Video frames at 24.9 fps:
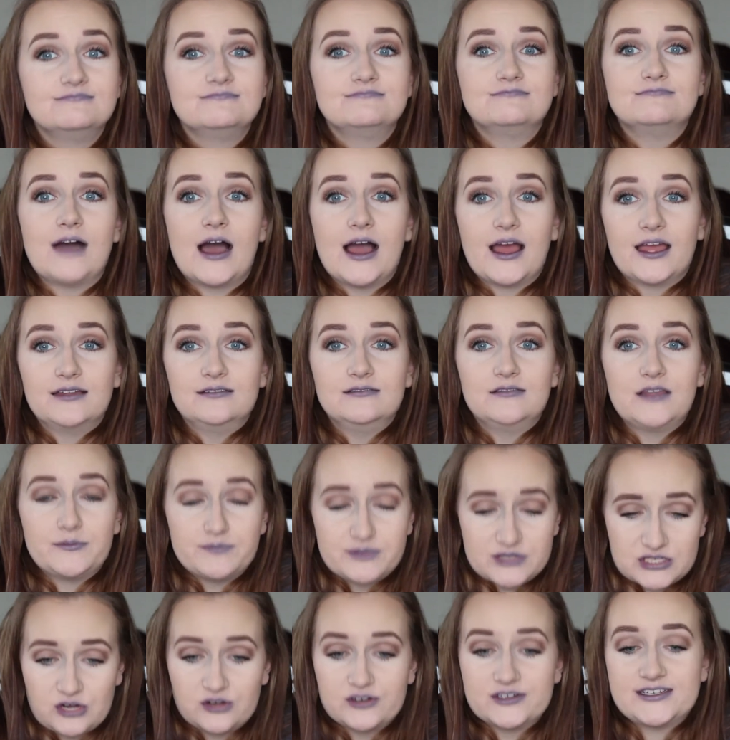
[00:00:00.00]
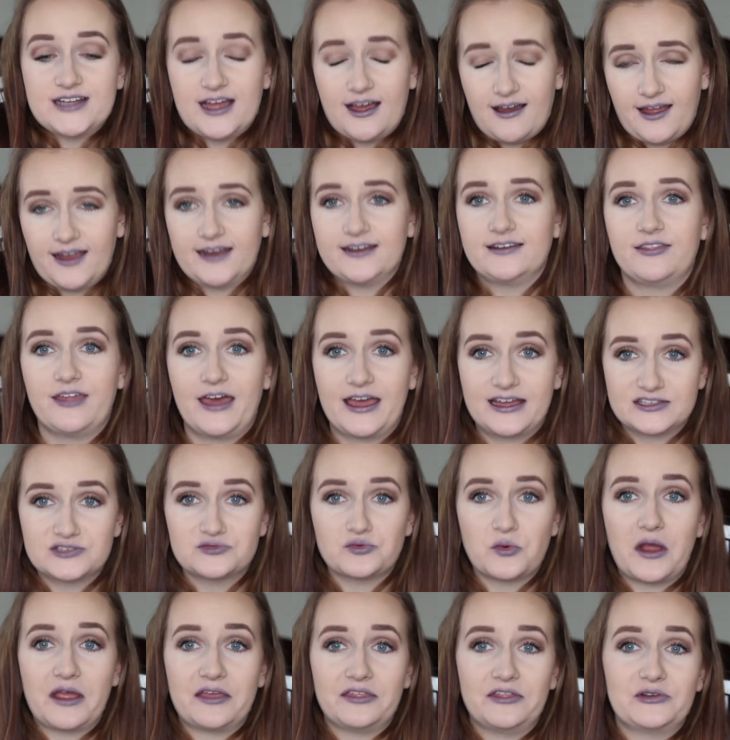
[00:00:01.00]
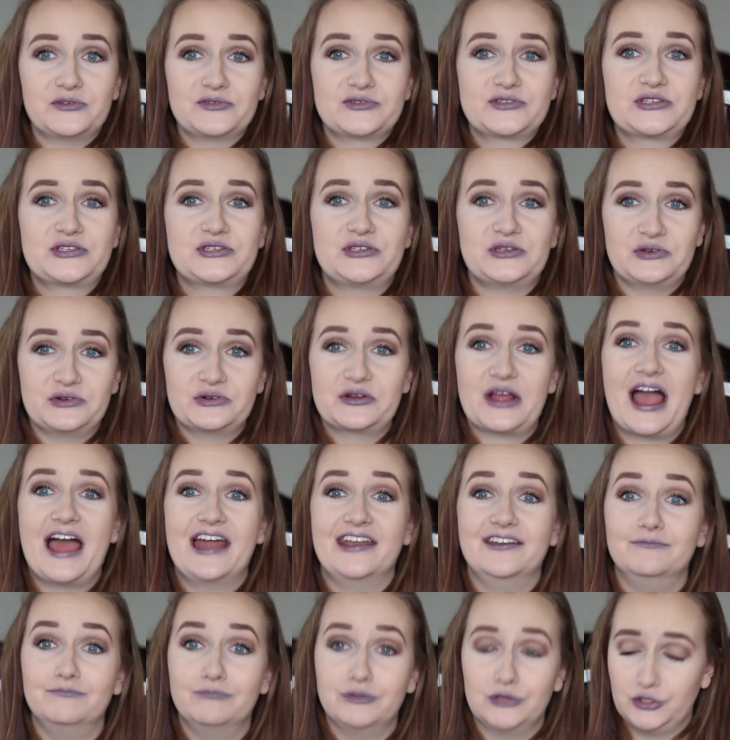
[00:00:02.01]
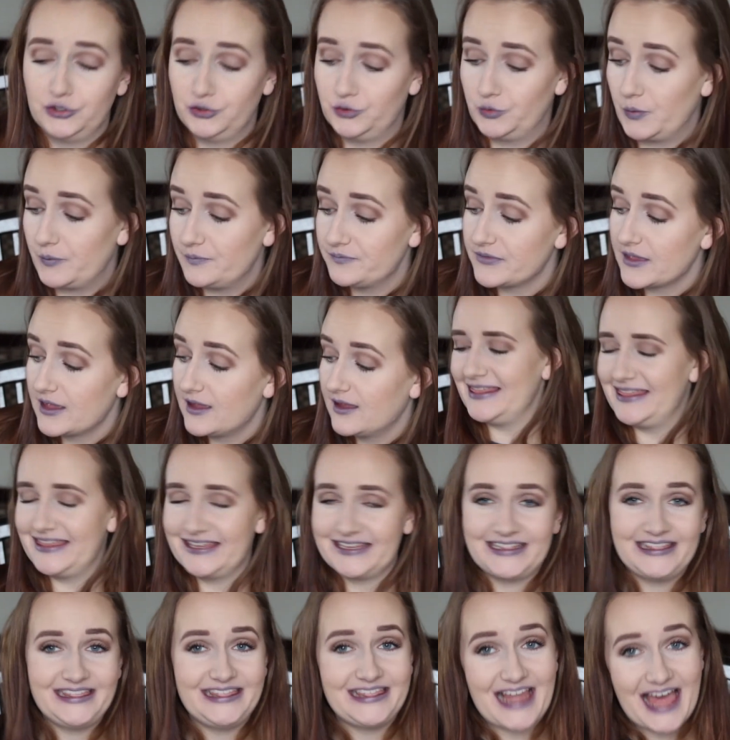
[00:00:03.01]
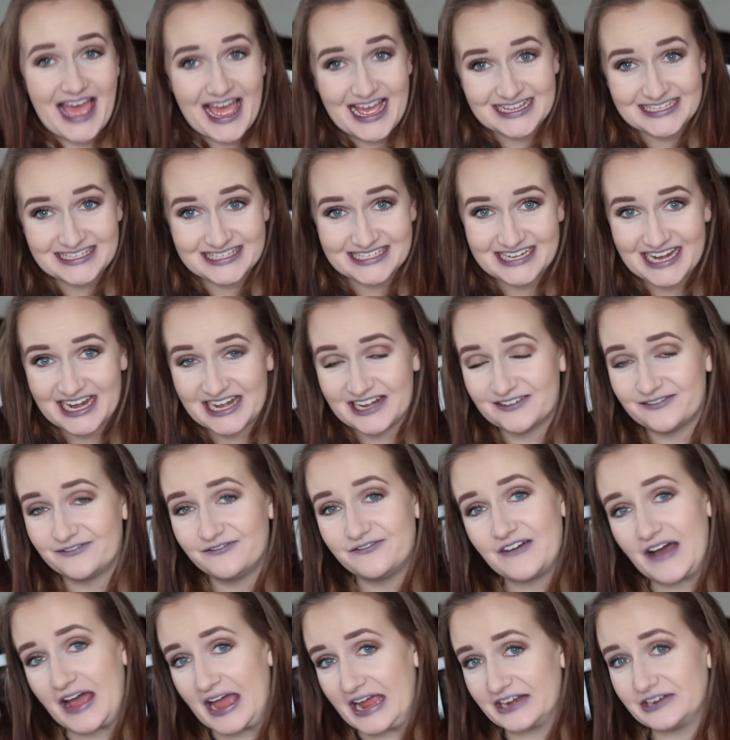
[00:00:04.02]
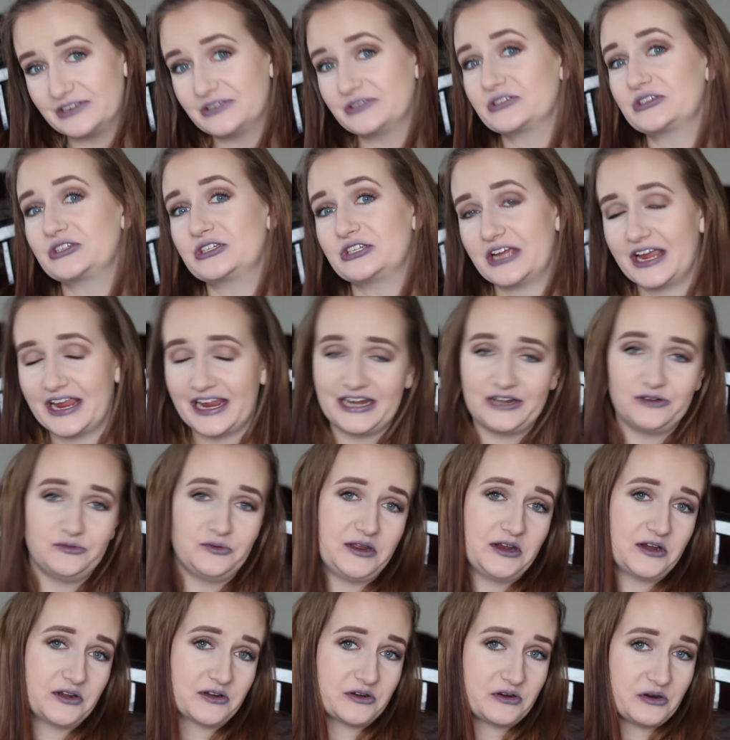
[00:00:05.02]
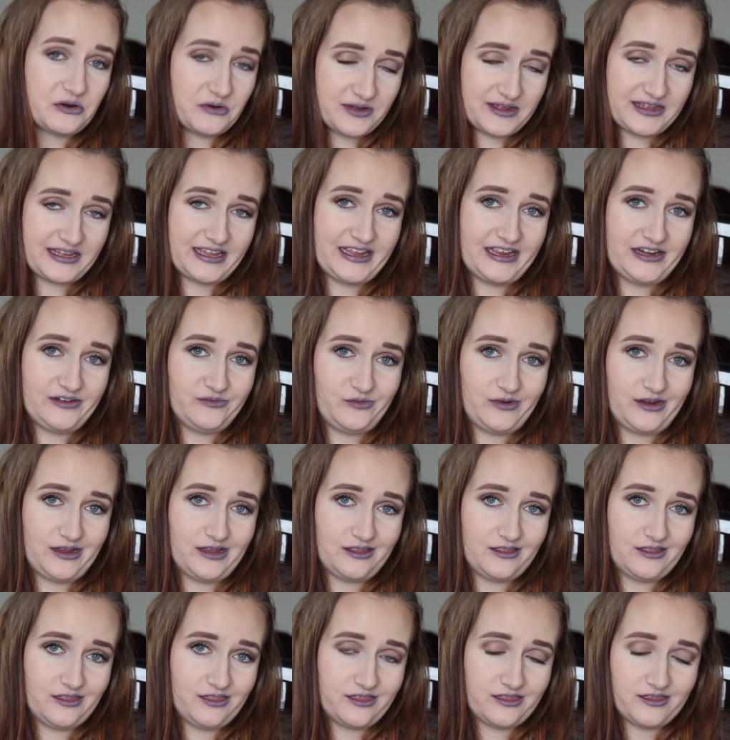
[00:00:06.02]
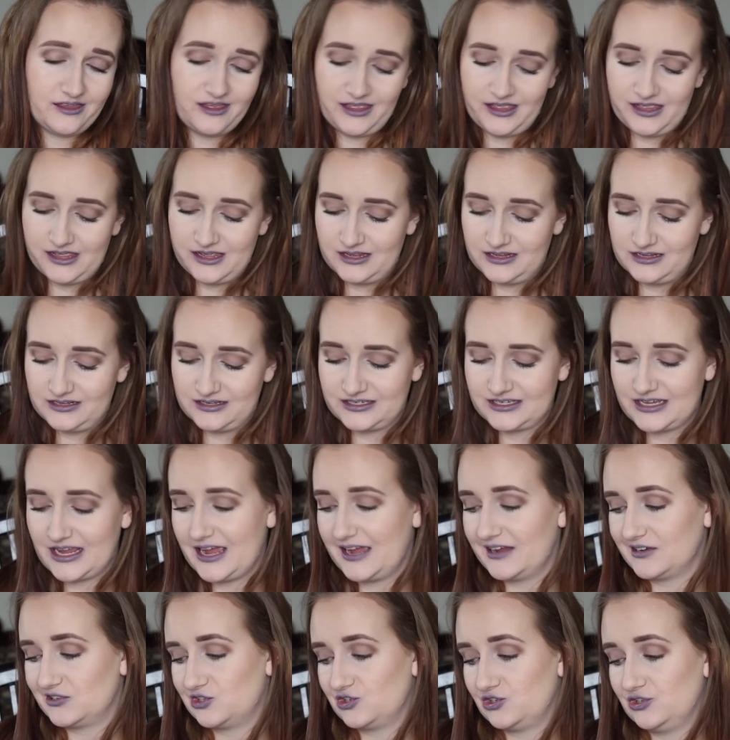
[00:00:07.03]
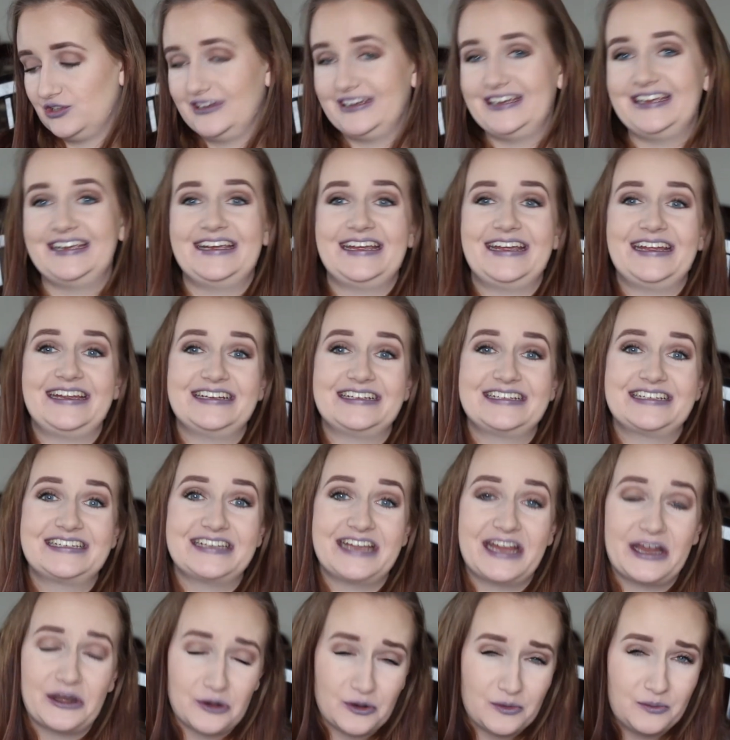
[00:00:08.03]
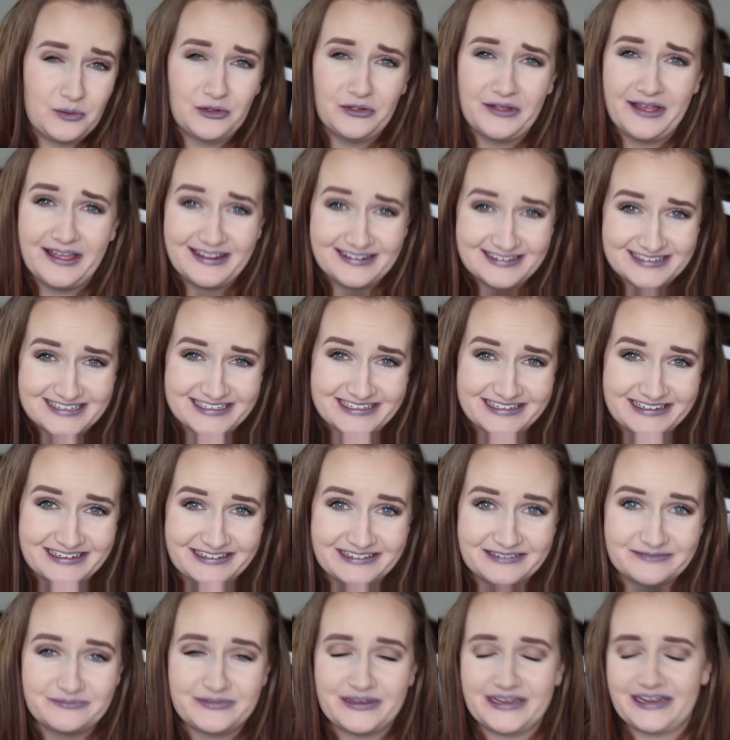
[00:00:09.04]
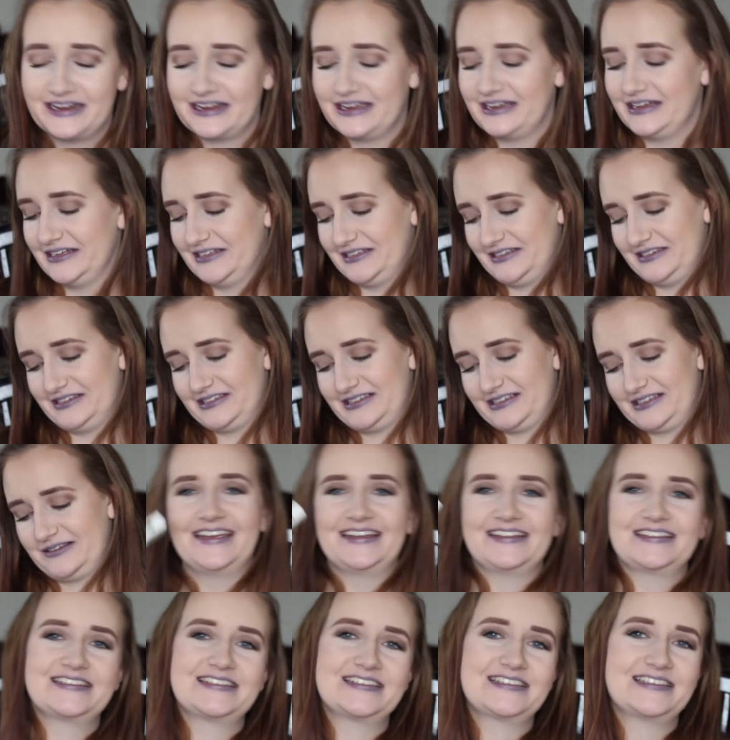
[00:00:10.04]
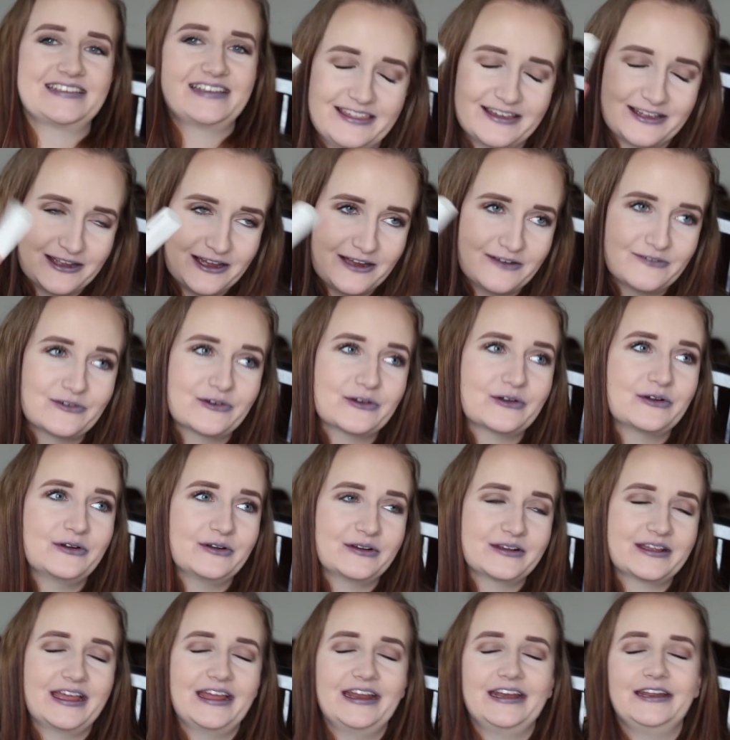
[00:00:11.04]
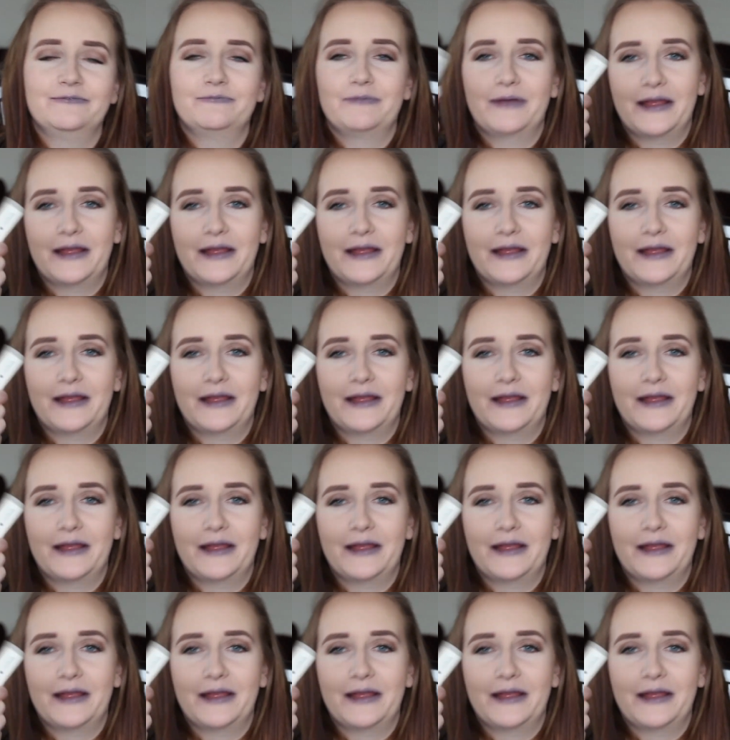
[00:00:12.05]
My lips are dyed, that's why they're still kind of blue. The last and final shade we are going in with is actually a terrible ending because it's the CoverGirl Katy